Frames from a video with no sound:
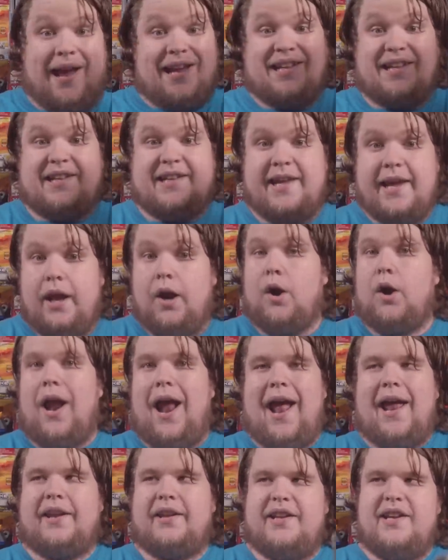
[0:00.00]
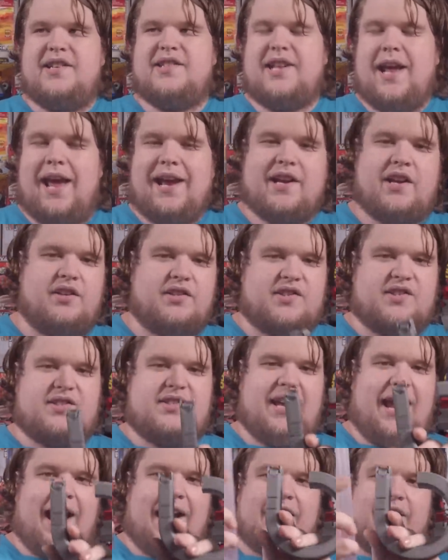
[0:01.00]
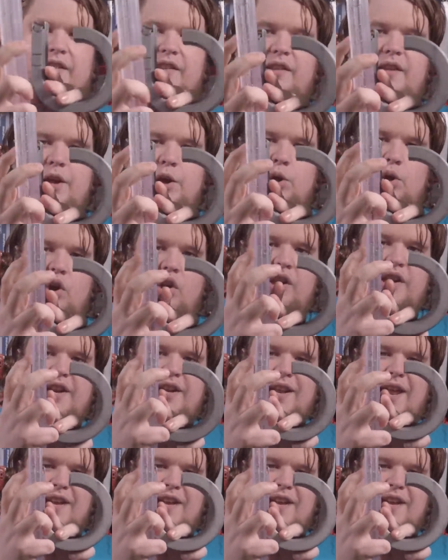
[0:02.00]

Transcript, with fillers: my gear at least, I could stack literally